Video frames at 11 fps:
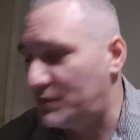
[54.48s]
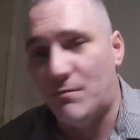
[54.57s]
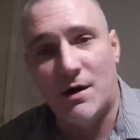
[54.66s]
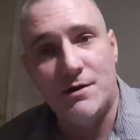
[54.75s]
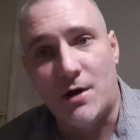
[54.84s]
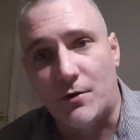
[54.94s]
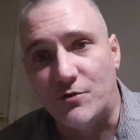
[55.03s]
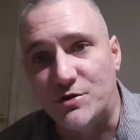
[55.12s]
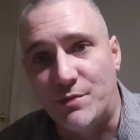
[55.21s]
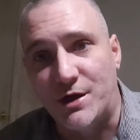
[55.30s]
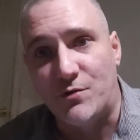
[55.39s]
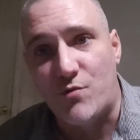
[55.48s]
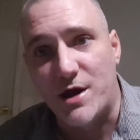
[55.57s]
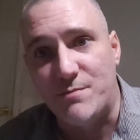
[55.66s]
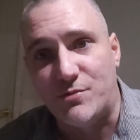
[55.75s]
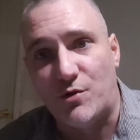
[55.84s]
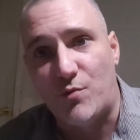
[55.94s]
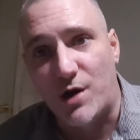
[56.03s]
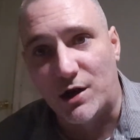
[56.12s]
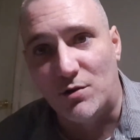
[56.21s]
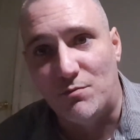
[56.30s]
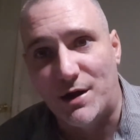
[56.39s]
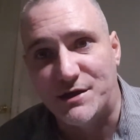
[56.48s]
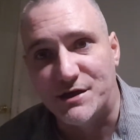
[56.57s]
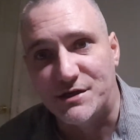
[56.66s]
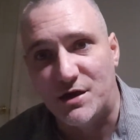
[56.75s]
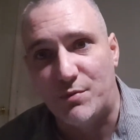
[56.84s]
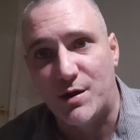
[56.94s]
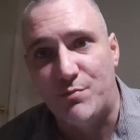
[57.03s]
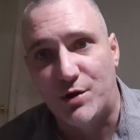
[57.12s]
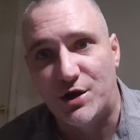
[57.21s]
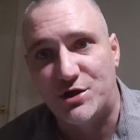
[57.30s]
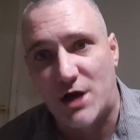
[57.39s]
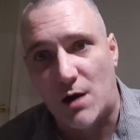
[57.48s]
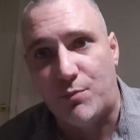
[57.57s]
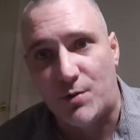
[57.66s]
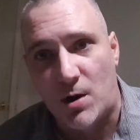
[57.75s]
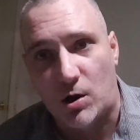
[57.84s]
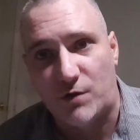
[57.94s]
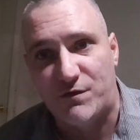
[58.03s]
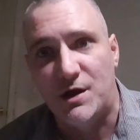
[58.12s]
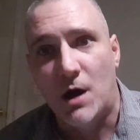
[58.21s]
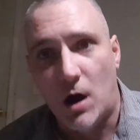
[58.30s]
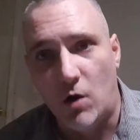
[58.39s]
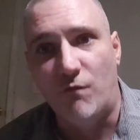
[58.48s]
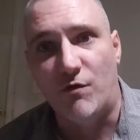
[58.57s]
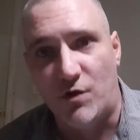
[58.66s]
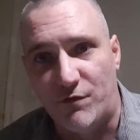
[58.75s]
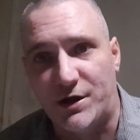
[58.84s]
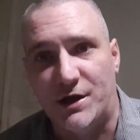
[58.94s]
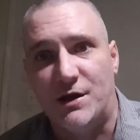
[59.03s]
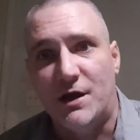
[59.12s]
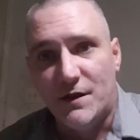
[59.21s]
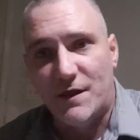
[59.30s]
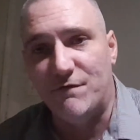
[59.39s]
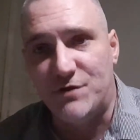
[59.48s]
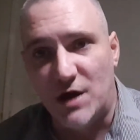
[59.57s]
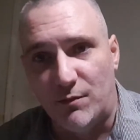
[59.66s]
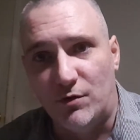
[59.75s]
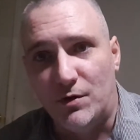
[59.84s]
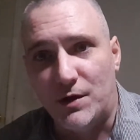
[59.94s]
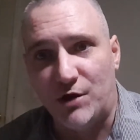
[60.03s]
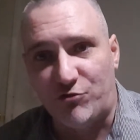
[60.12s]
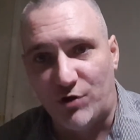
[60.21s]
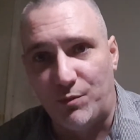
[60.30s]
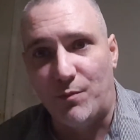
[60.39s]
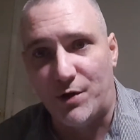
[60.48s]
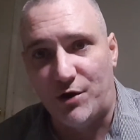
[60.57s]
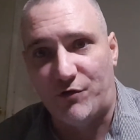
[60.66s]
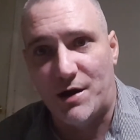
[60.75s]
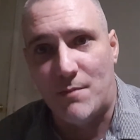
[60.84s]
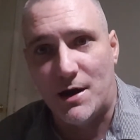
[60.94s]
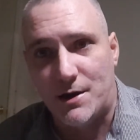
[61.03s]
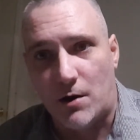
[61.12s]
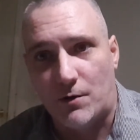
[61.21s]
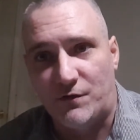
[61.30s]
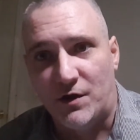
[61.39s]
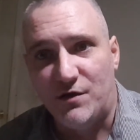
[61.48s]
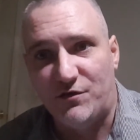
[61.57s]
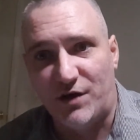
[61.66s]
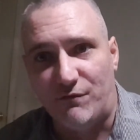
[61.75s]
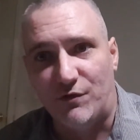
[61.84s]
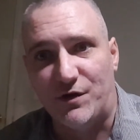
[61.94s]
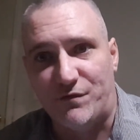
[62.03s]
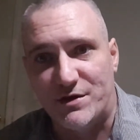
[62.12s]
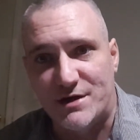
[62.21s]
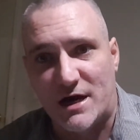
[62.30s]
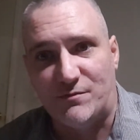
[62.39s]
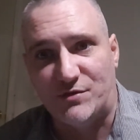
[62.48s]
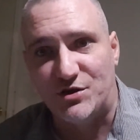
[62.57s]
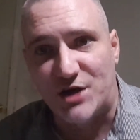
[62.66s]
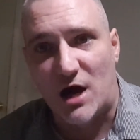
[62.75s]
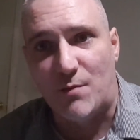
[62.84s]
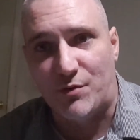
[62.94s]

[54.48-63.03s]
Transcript: My daughters are being raped on a regular basis. They're being put in child pornography over and over again. They've double and triple penetrated my daughters several different times in child